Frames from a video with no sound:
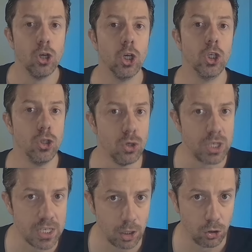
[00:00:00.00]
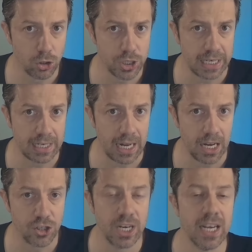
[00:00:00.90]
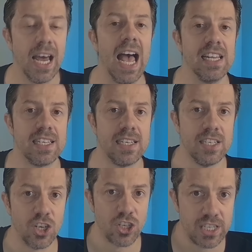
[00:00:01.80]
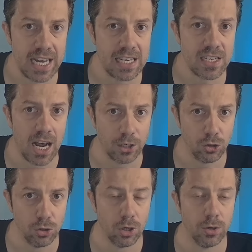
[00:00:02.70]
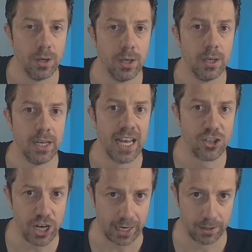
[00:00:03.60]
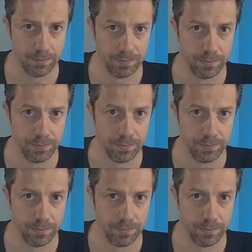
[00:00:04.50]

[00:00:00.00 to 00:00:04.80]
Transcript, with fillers: uses Aduro's technology, and just sends Aduro a check.